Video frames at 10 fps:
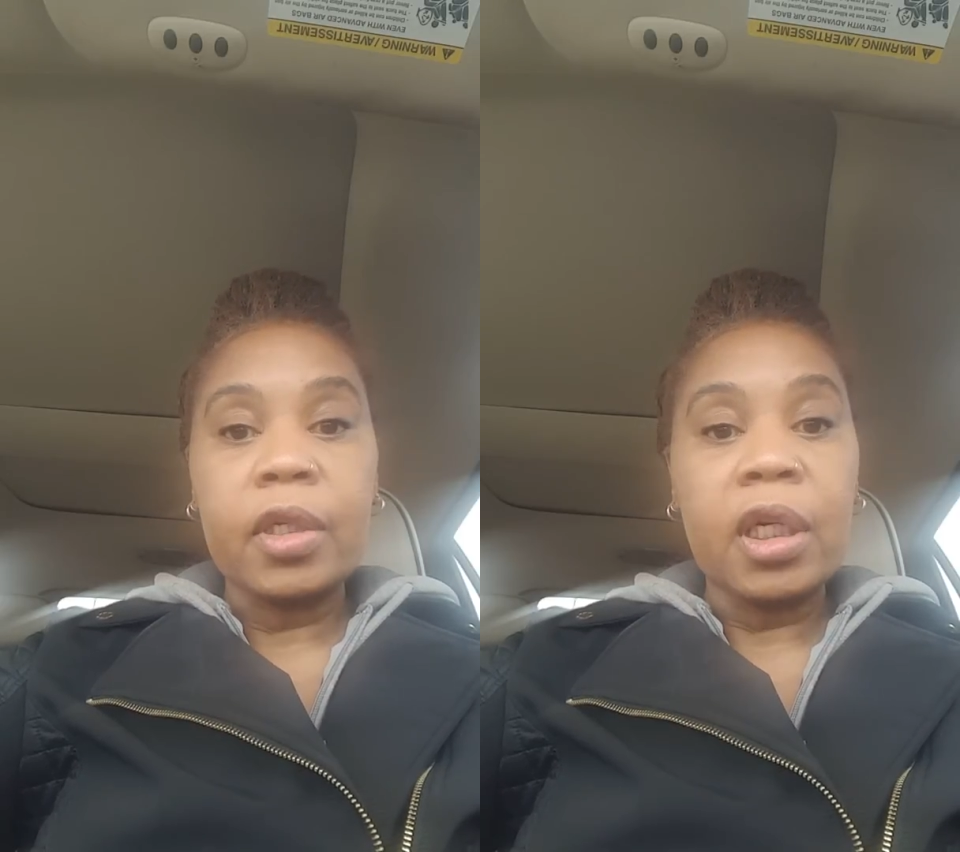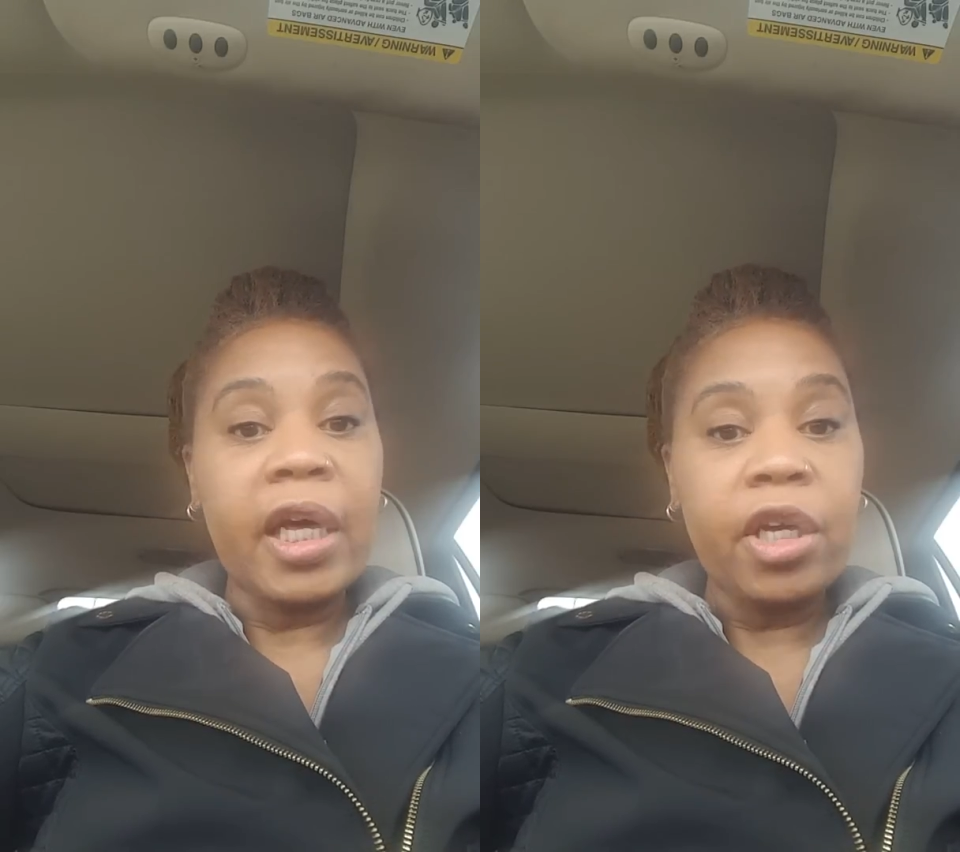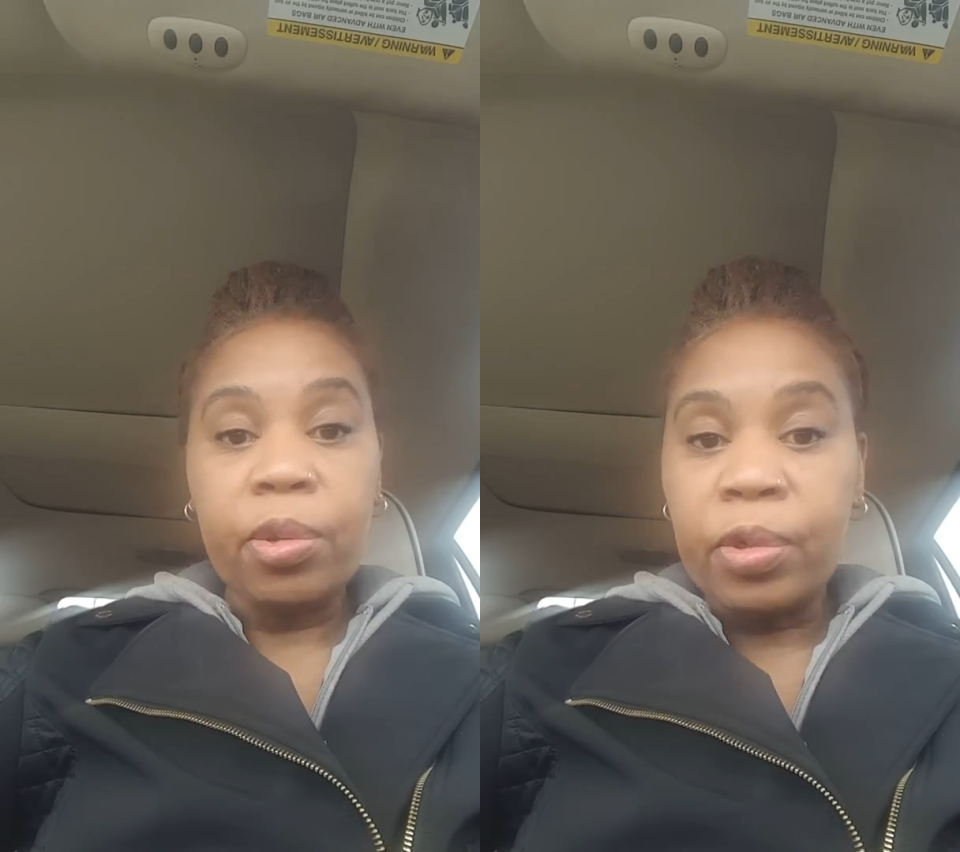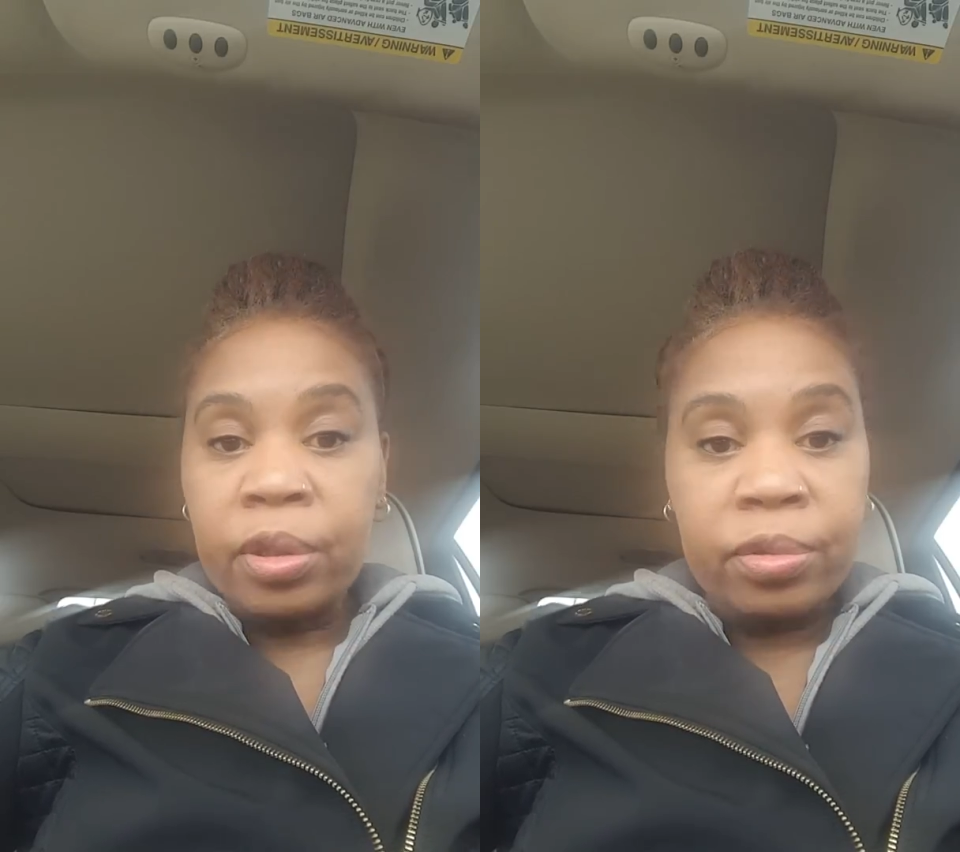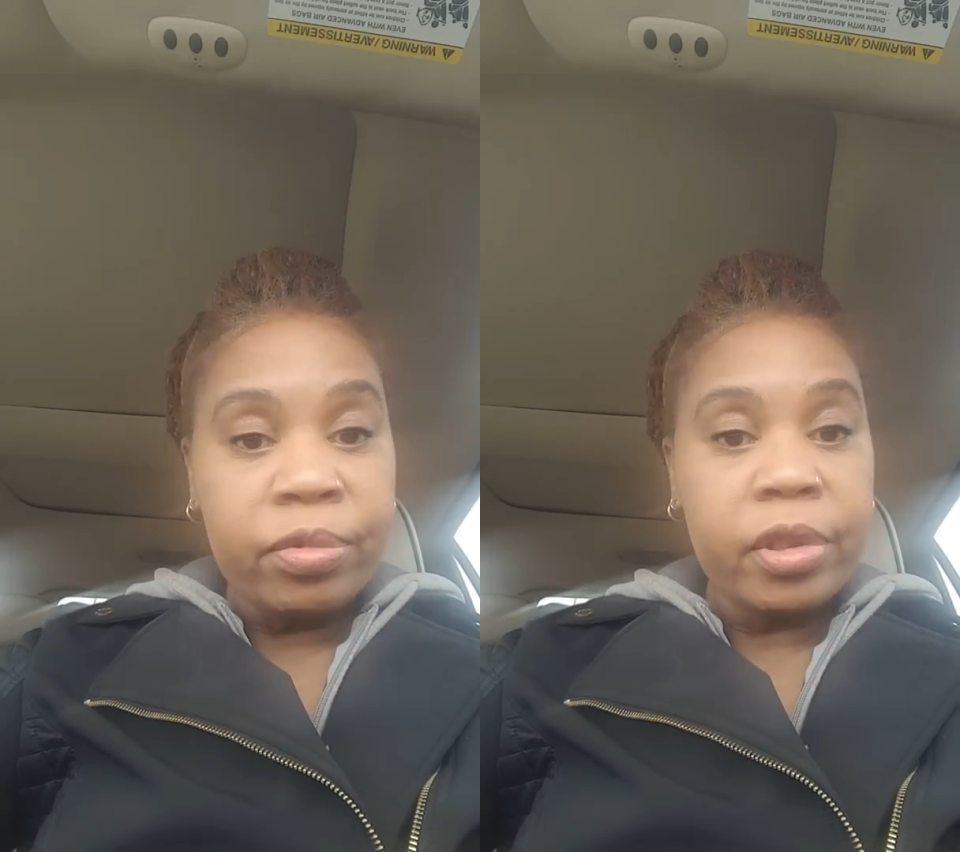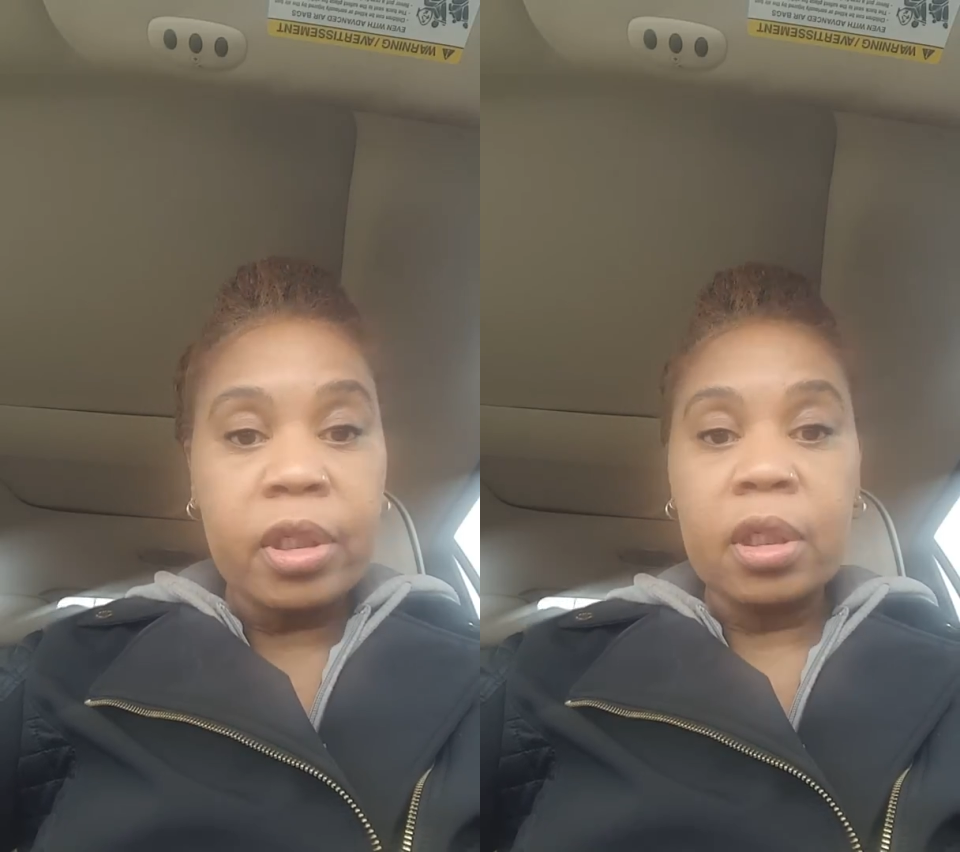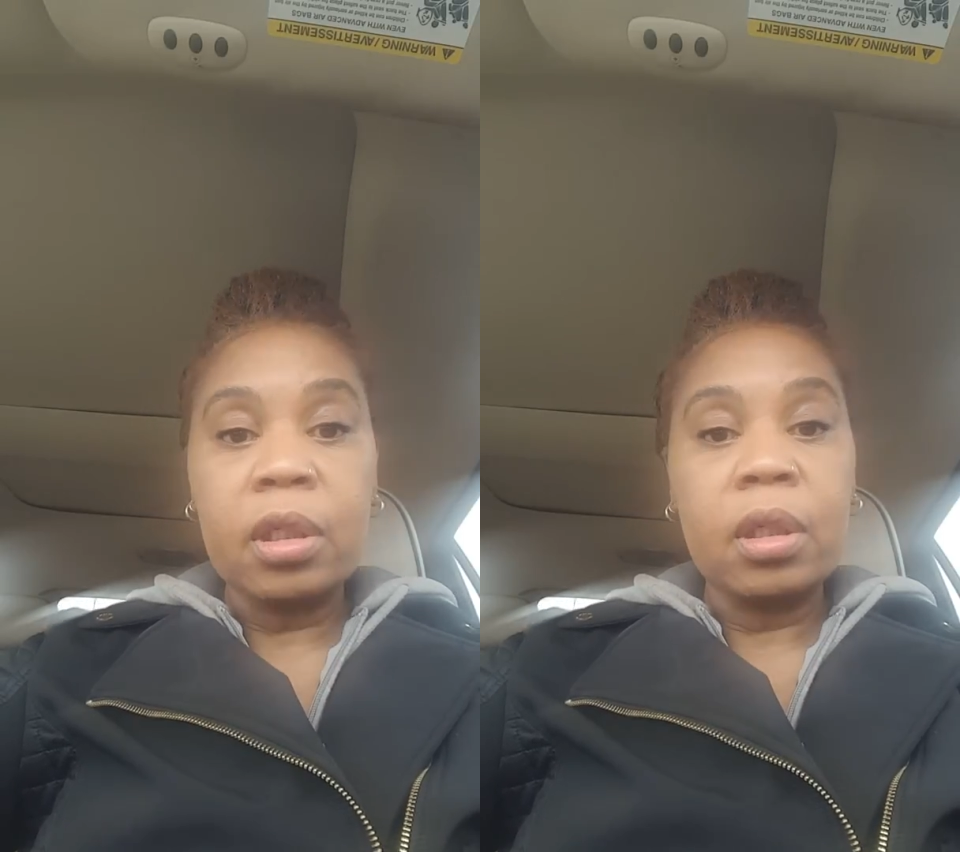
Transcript: Lick your wounds.